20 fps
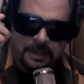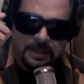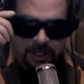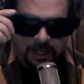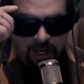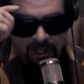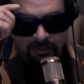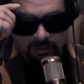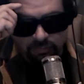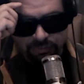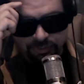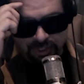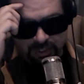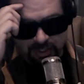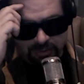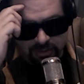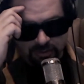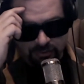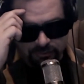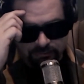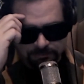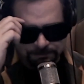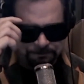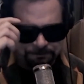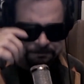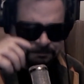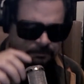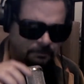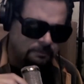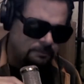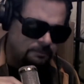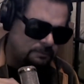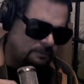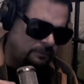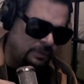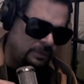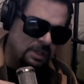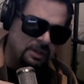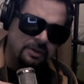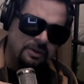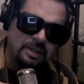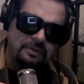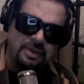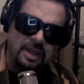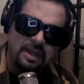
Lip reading: And I will tell you that